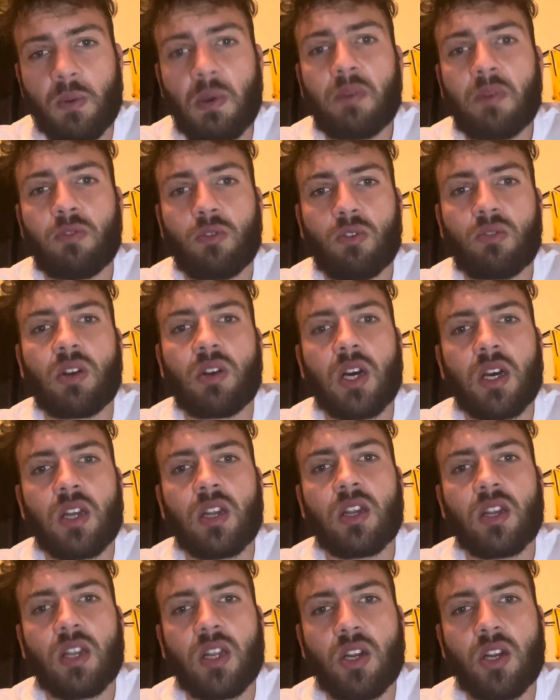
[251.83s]
a full ride
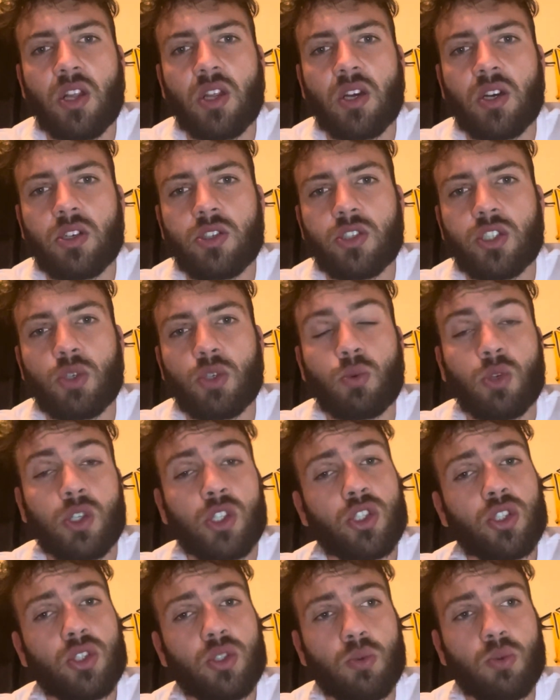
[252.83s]
in another country,
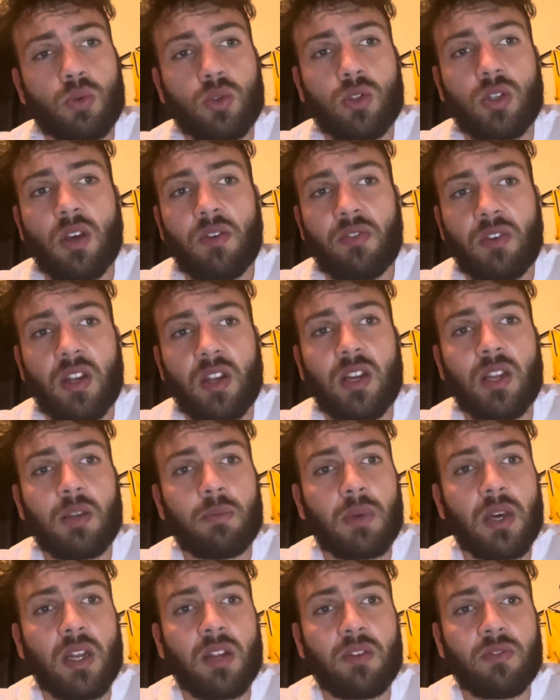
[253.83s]
which will definitely
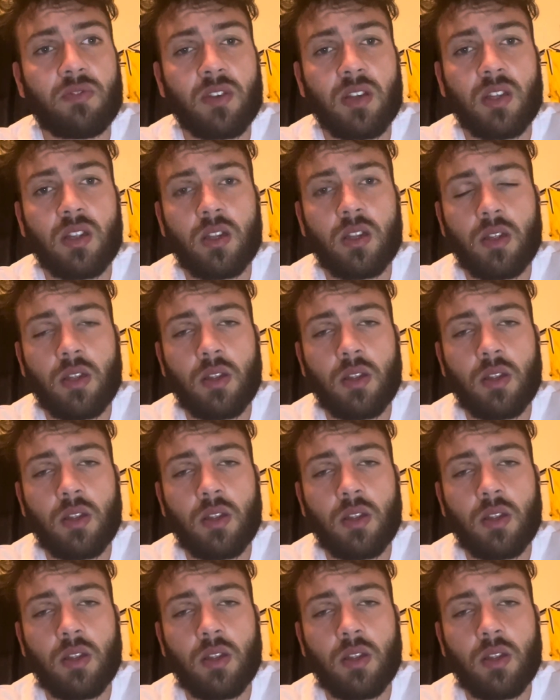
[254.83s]
benefit